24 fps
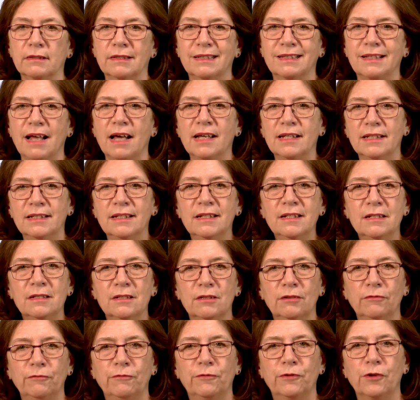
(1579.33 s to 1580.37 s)

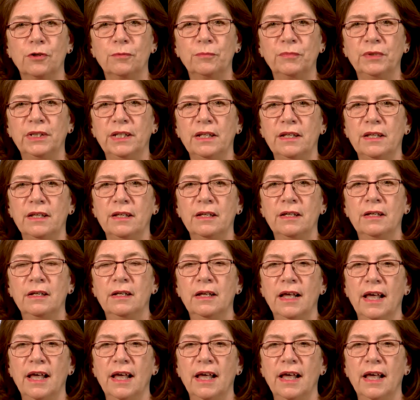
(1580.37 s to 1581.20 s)
sizes from the